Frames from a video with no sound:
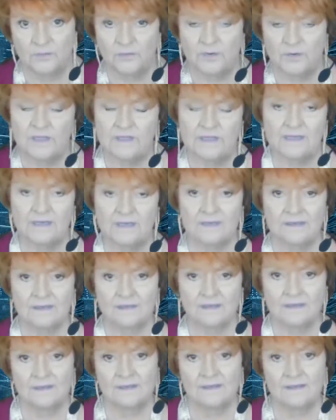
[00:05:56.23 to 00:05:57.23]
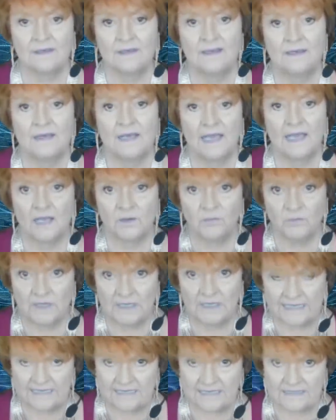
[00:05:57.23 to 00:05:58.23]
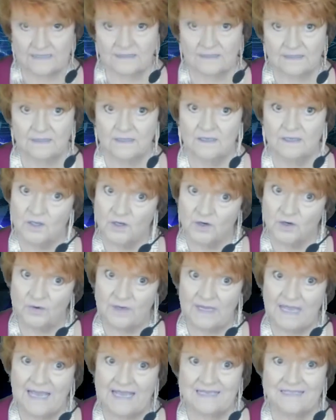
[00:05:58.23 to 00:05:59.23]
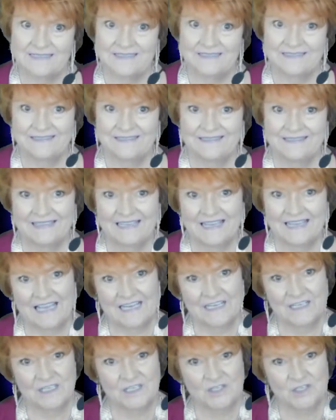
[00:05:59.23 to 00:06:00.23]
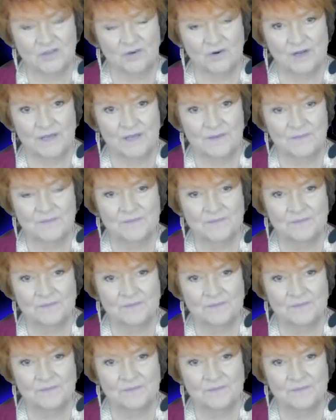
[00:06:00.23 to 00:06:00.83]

Breathe in and release, create and destroy.